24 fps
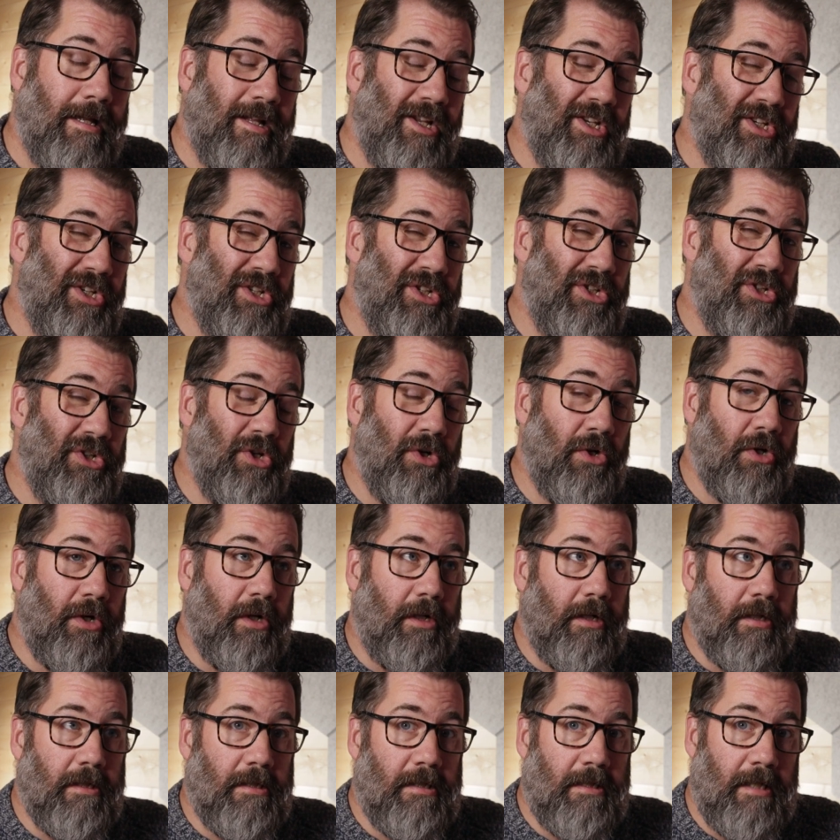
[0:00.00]

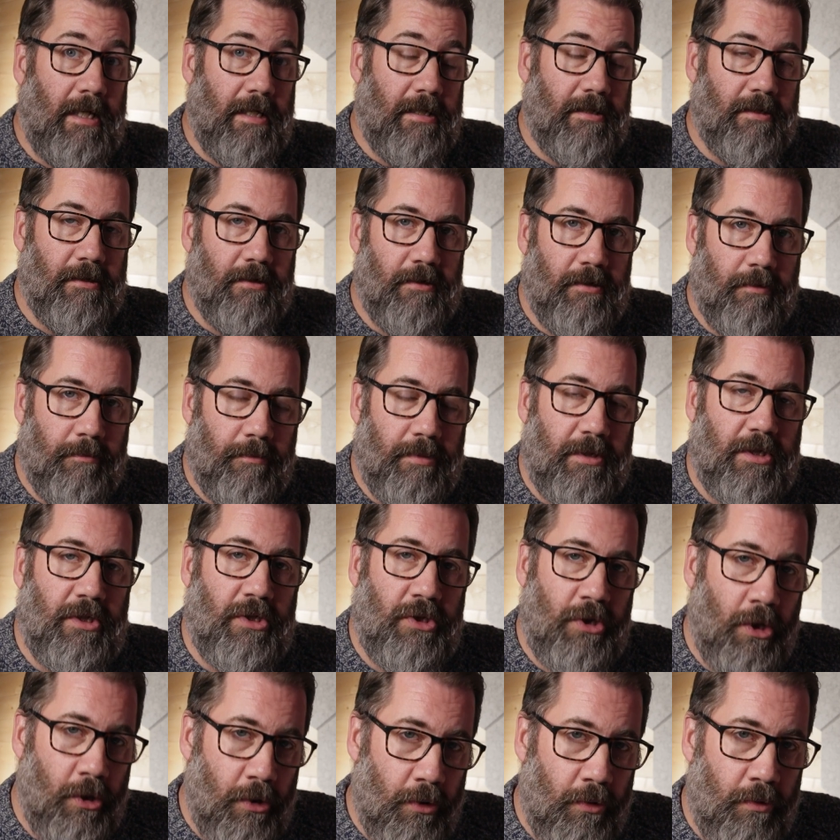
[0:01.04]
Shock set number
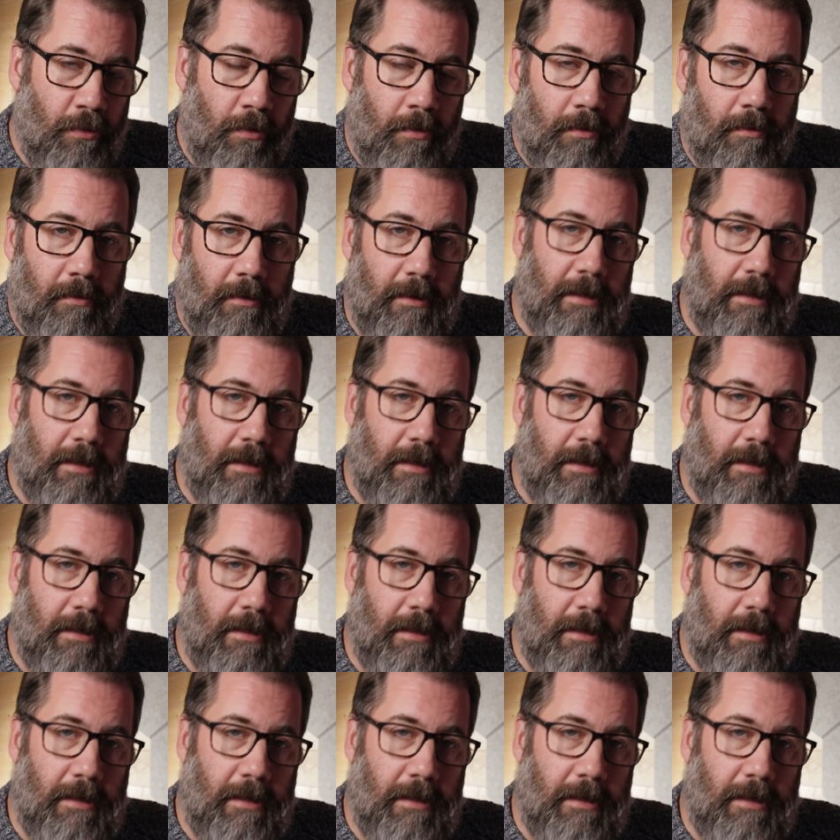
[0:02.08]
2